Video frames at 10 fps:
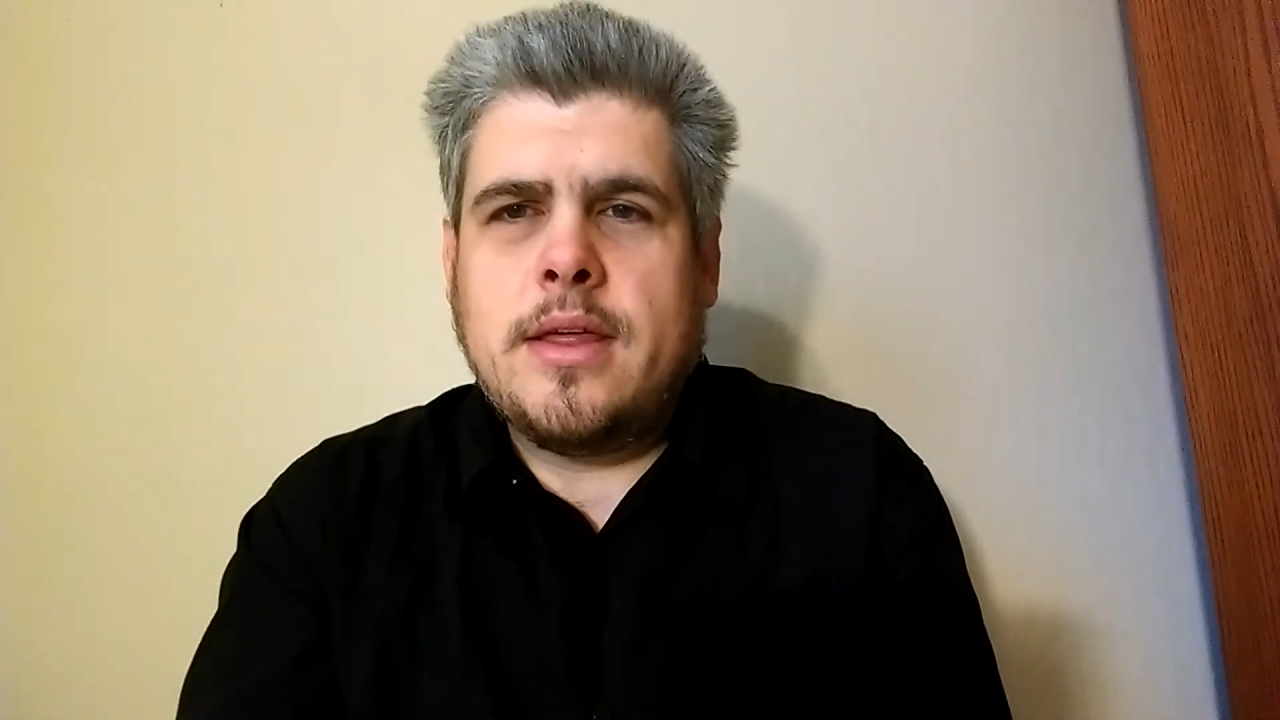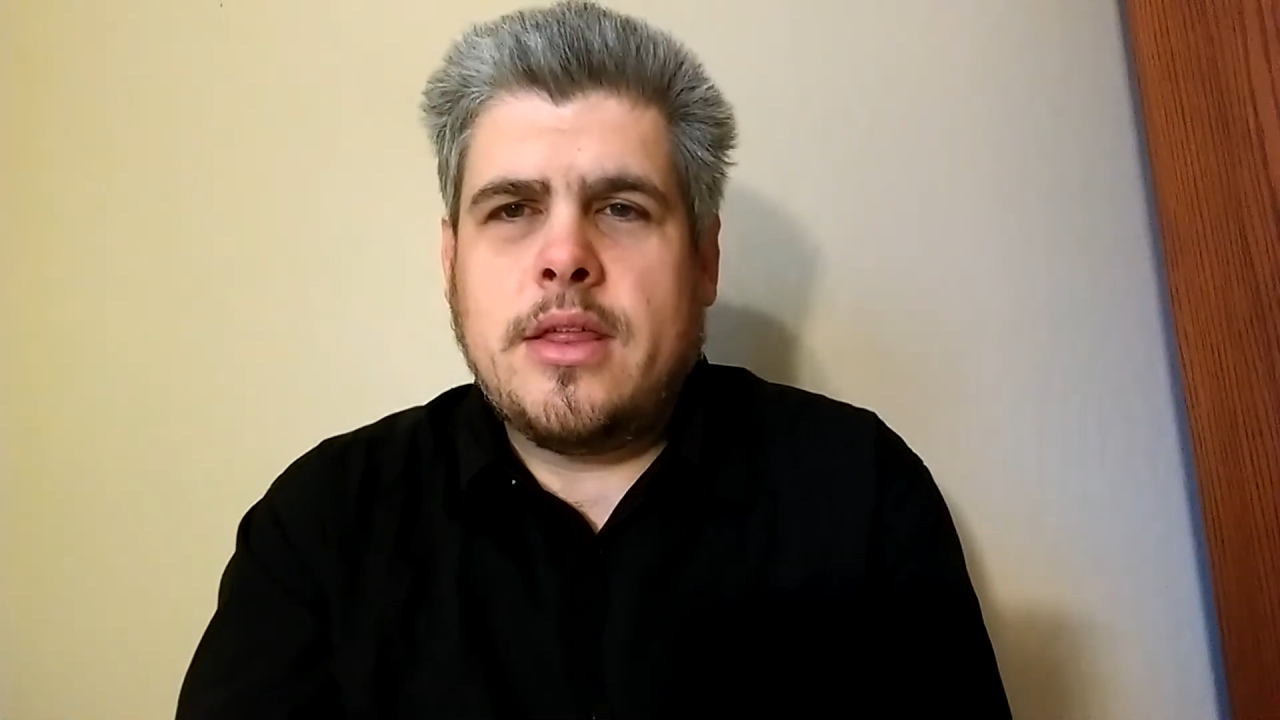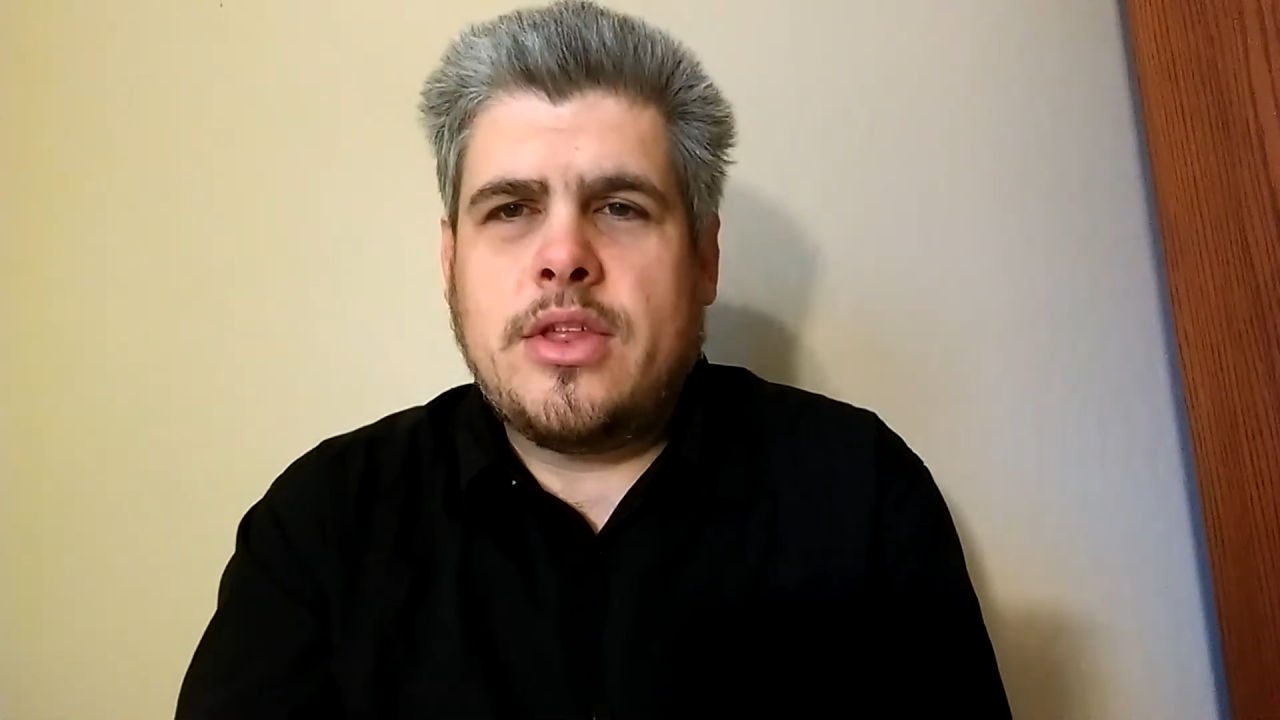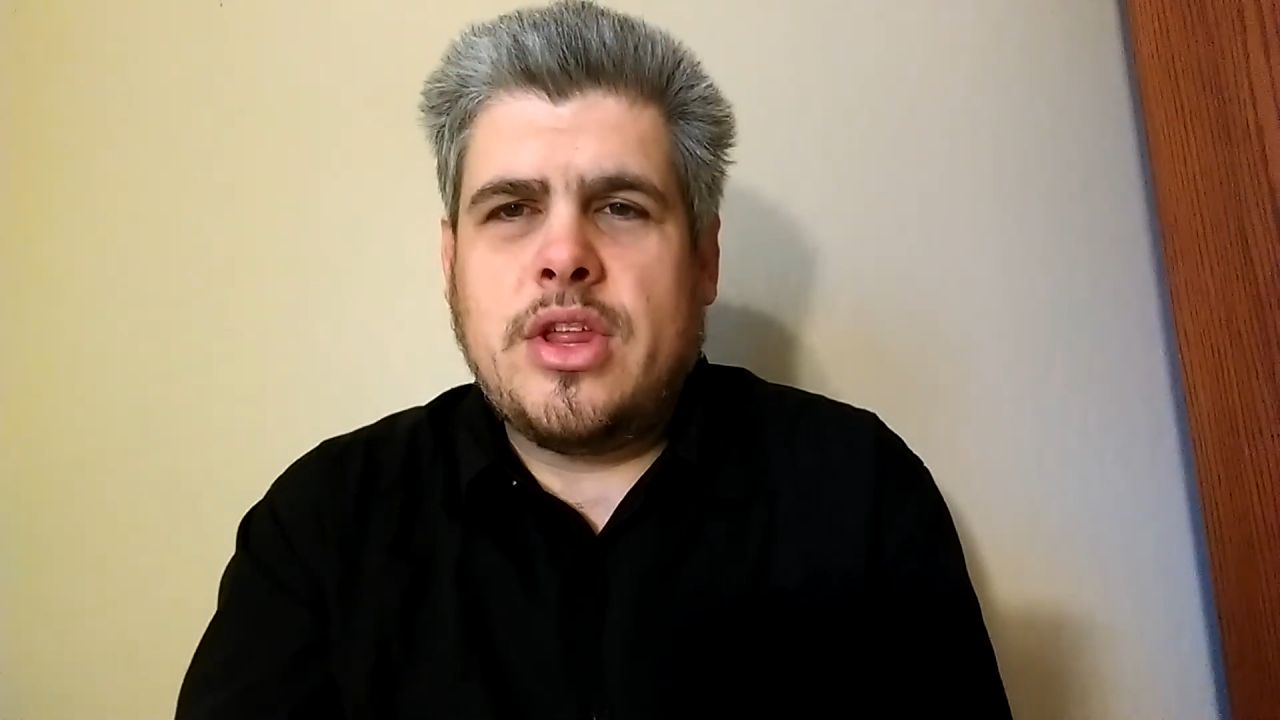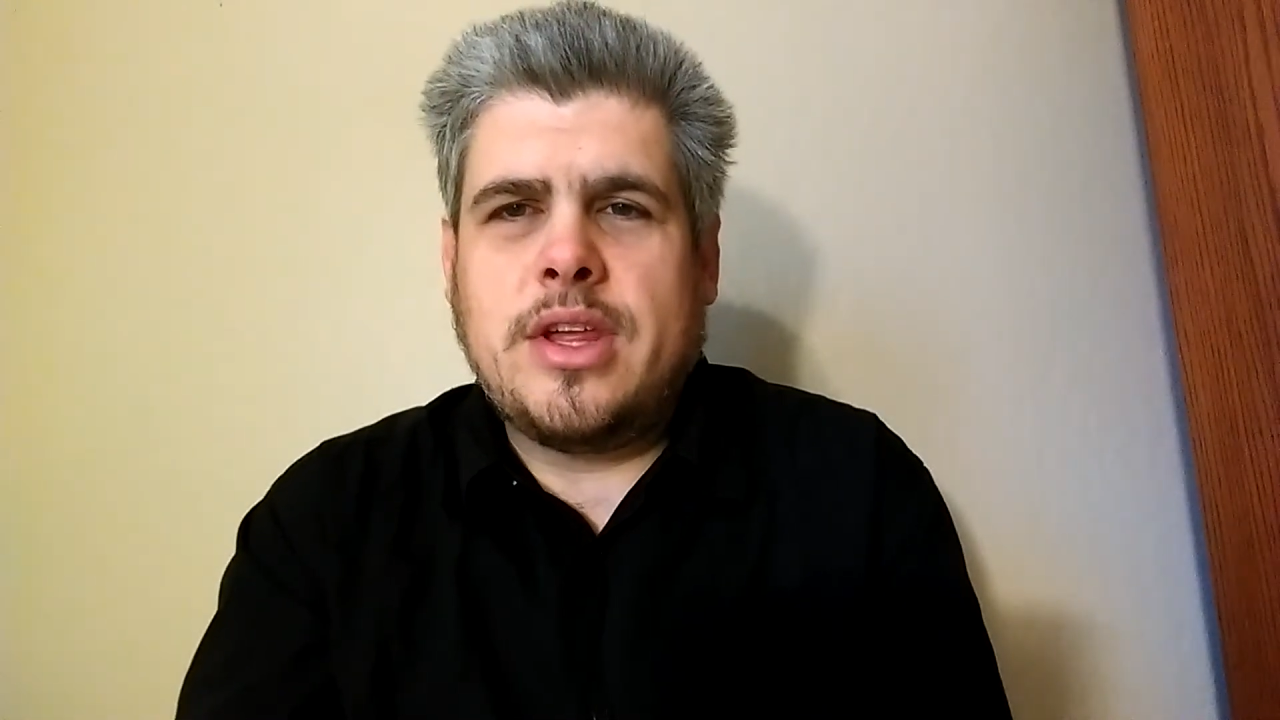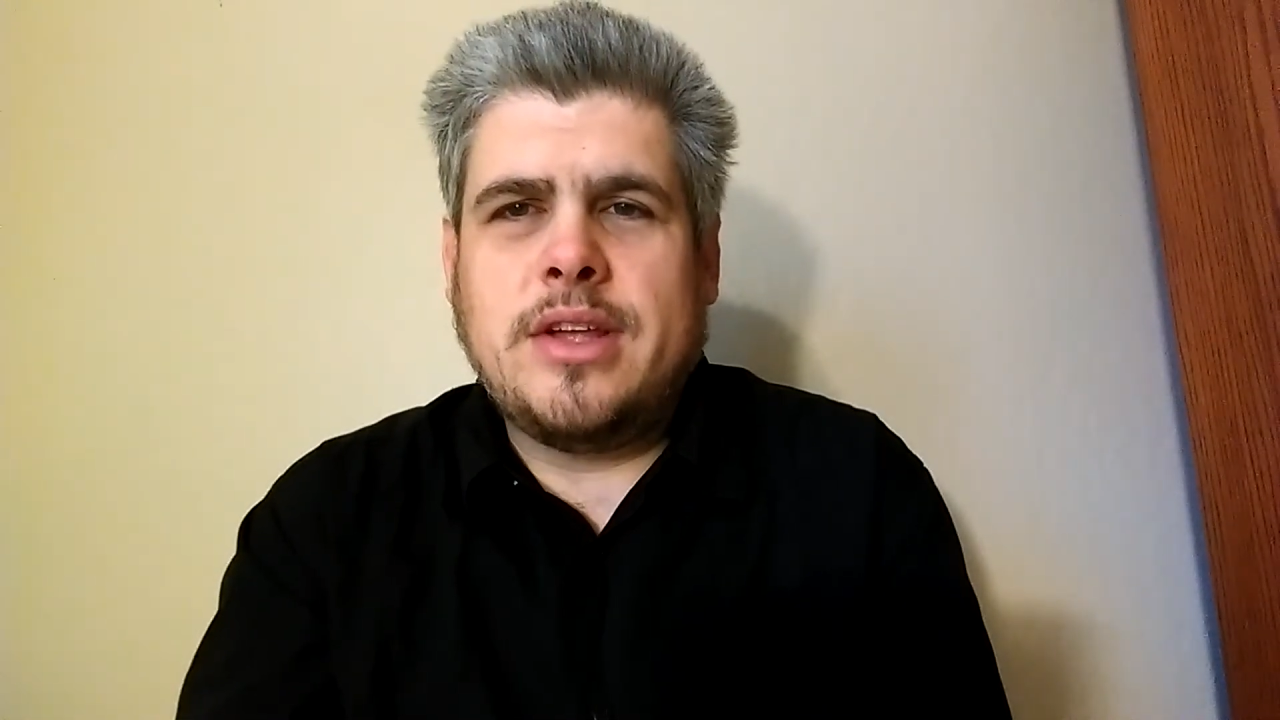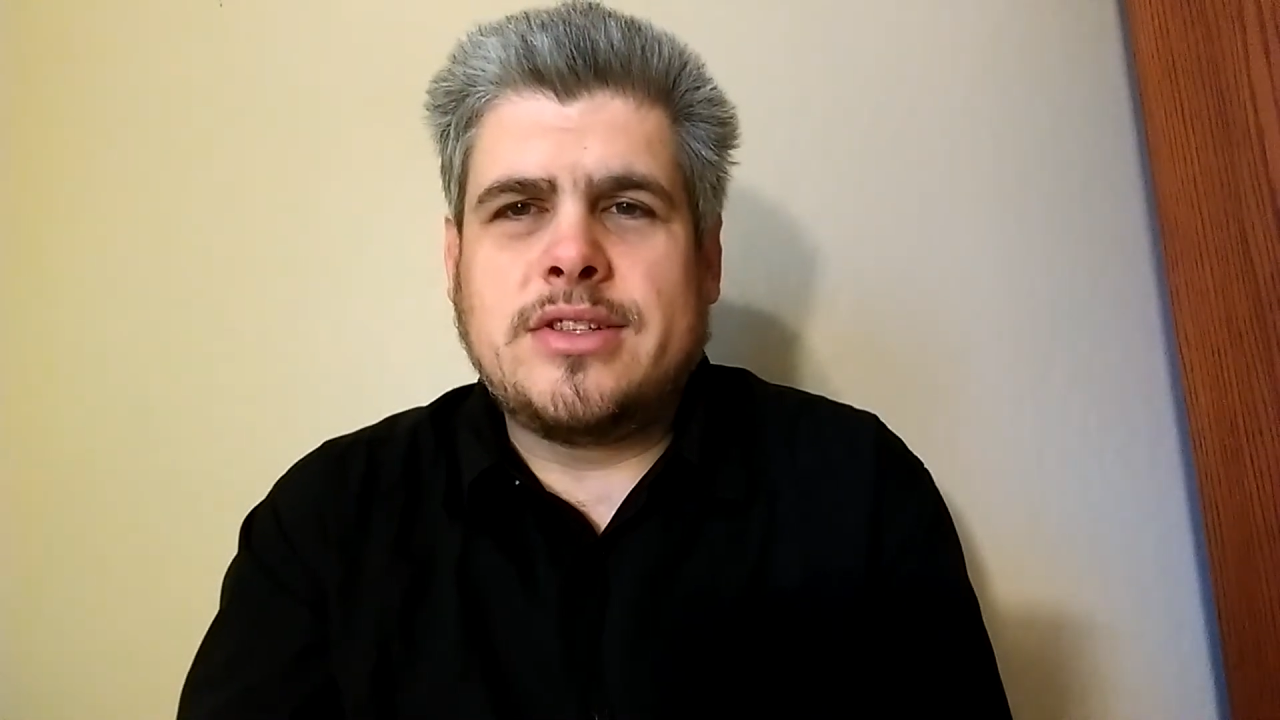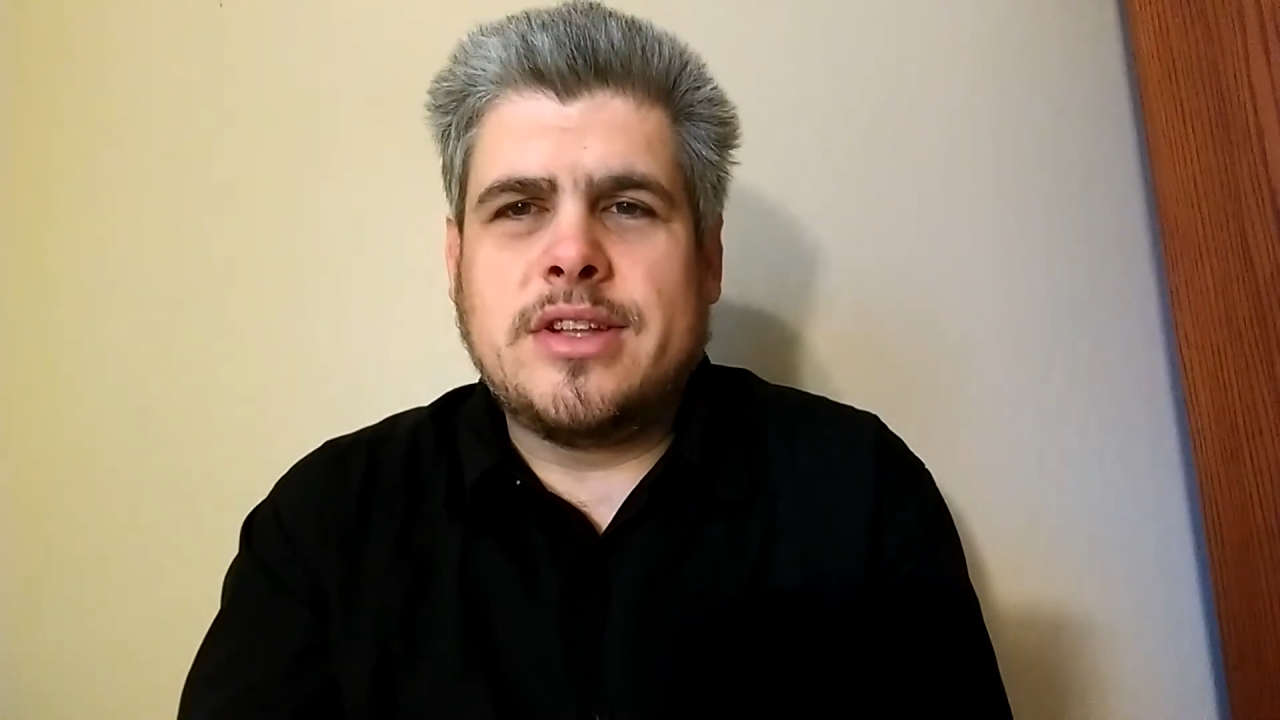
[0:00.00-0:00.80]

The thing is,